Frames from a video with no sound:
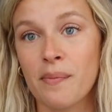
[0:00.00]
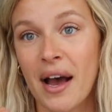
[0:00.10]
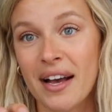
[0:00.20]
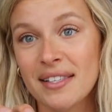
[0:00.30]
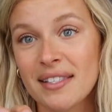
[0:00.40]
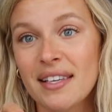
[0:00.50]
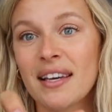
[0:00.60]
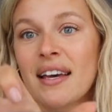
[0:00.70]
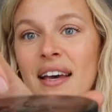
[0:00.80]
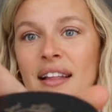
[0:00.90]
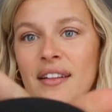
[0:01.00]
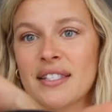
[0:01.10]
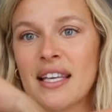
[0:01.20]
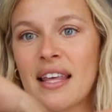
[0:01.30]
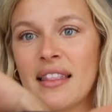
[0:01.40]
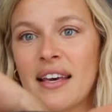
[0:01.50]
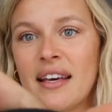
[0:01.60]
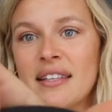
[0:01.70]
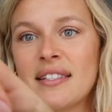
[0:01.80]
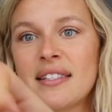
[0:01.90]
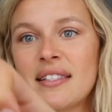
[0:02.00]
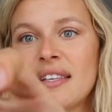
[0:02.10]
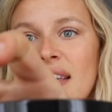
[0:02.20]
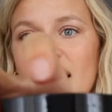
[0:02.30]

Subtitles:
mask. It looks like this.